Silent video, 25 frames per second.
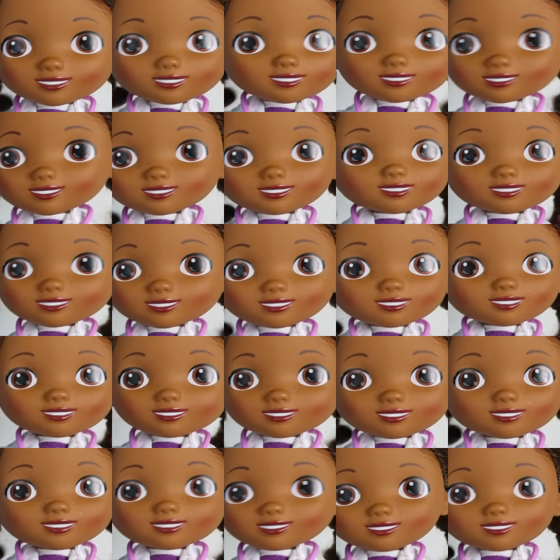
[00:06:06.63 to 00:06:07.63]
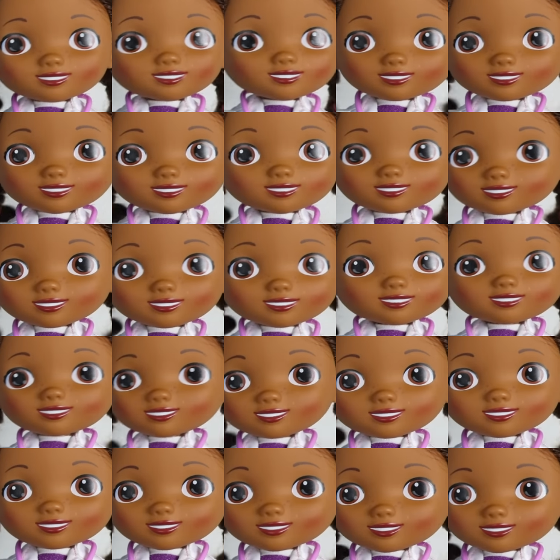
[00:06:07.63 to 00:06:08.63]
Hey there, Mr. Play-Doh Head. How are you
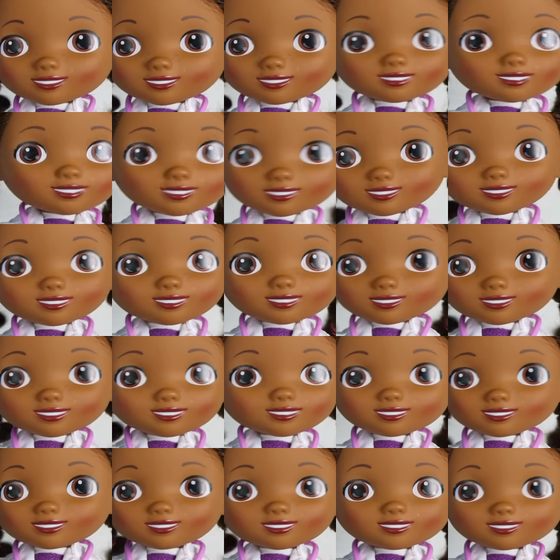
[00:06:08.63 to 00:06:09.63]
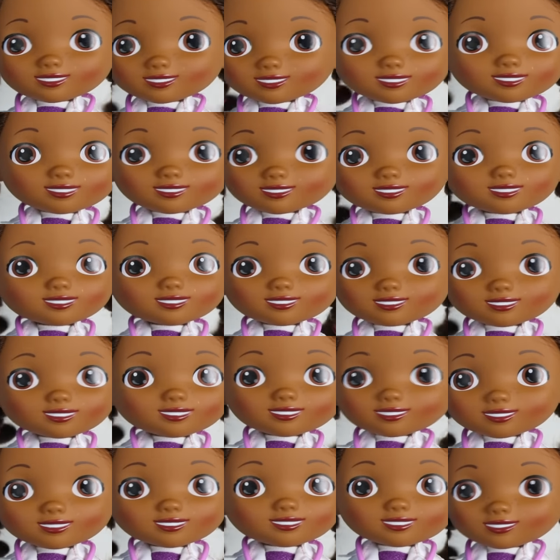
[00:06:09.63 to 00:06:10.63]
feeling? We took care of all the cavities, and your
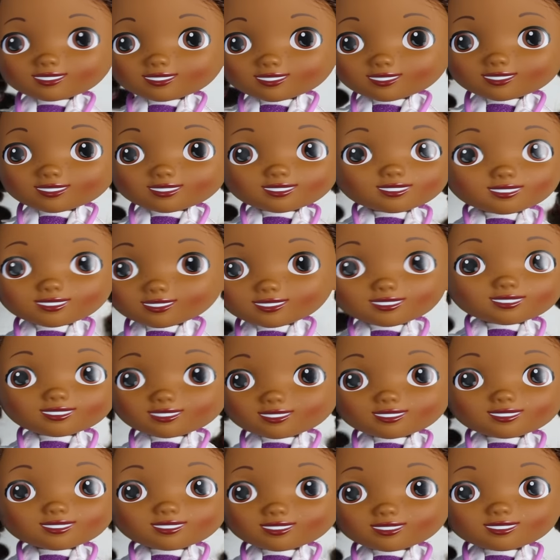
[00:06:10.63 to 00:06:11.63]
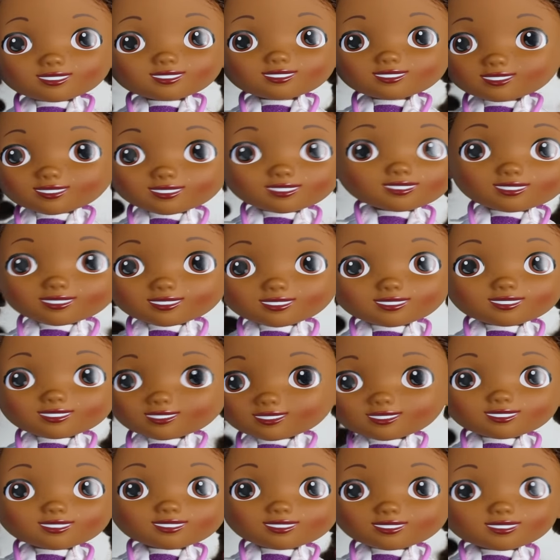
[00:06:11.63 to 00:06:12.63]
rotten teeth have been replaced as well, so your teeth look
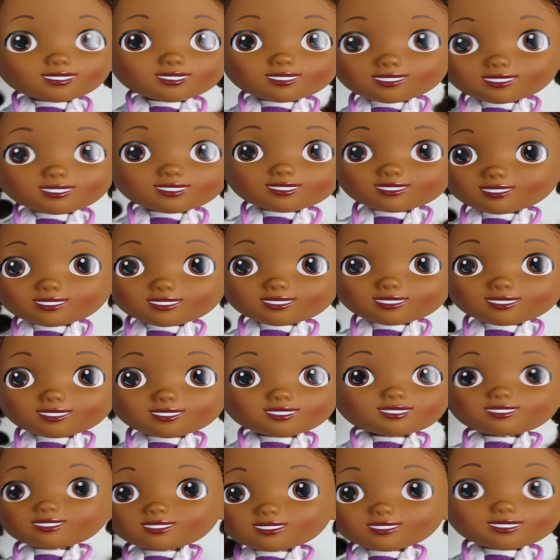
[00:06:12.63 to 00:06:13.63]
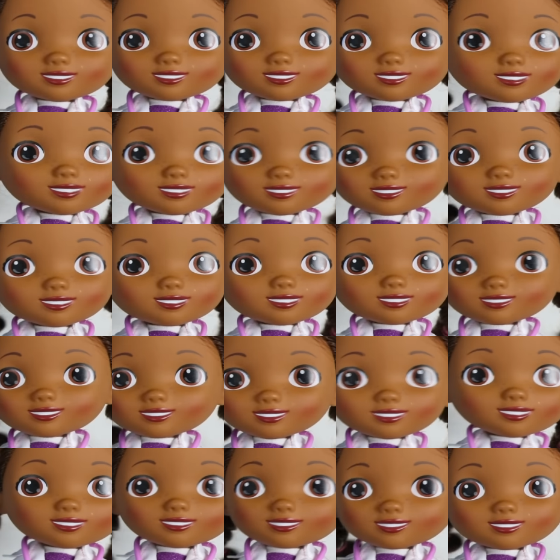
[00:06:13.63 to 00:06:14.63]
perfect. But if you do feel something is off,
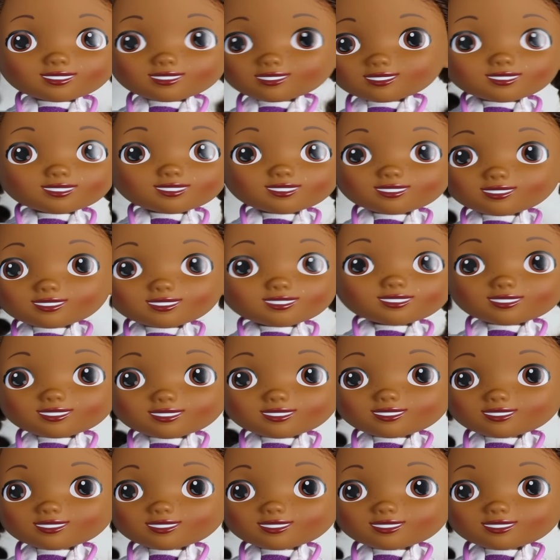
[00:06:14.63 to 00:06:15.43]
please let me know now.